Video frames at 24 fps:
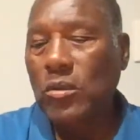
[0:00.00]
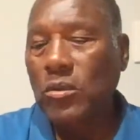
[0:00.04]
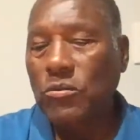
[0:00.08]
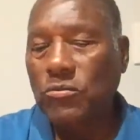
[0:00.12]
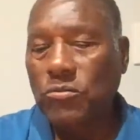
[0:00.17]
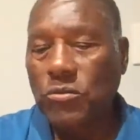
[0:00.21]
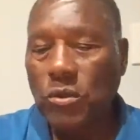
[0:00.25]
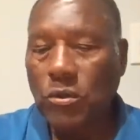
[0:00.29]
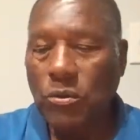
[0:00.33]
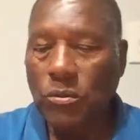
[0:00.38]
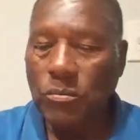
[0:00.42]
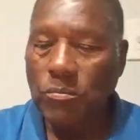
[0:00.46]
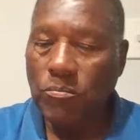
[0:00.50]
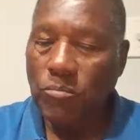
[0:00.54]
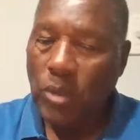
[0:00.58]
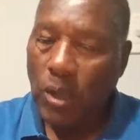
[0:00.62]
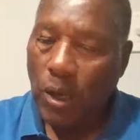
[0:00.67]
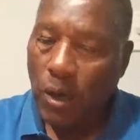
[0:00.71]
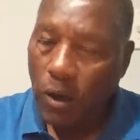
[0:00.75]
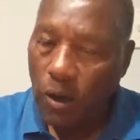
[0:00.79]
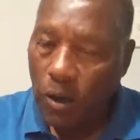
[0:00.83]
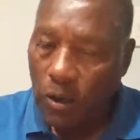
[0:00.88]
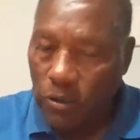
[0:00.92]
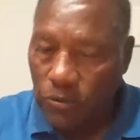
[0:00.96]
So
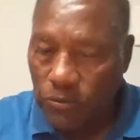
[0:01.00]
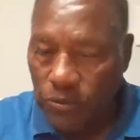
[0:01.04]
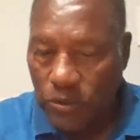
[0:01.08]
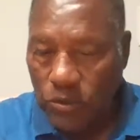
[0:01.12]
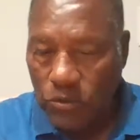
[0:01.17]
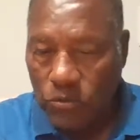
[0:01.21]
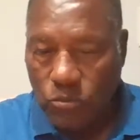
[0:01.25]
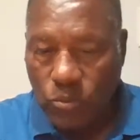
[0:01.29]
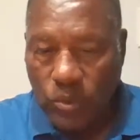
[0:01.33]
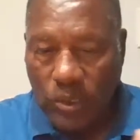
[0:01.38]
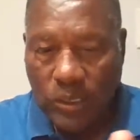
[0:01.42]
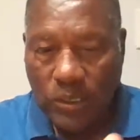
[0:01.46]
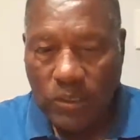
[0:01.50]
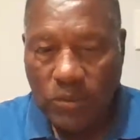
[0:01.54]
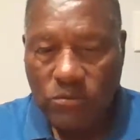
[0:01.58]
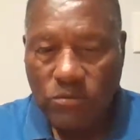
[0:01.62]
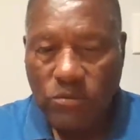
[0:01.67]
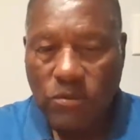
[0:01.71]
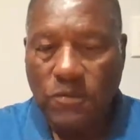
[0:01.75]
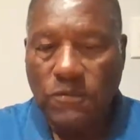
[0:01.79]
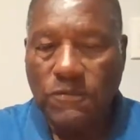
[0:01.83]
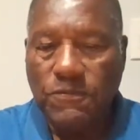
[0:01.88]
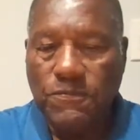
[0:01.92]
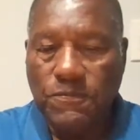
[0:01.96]
all of these ways
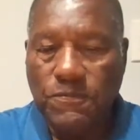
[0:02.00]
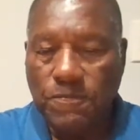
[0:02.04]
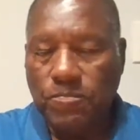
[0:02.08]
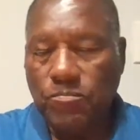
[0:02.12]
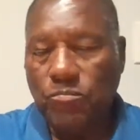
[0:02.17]
of